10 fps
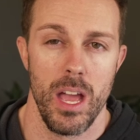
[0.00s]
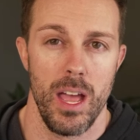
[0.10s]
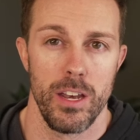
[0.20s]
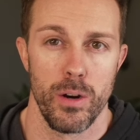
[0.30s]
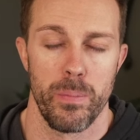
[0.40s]

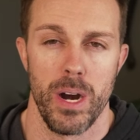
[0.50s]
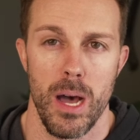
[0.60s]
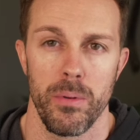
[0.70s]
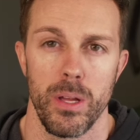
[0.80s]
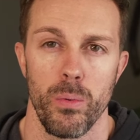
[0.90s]
And you're
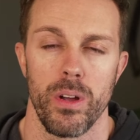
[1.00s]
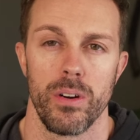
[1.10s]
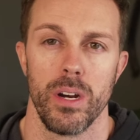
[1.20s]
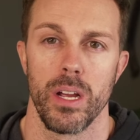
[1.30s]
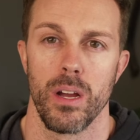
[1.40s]
probably
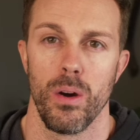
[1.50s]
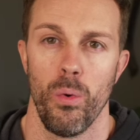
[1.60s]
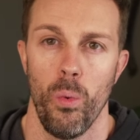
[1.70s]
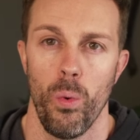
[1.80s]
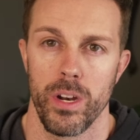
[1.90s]
wondering, what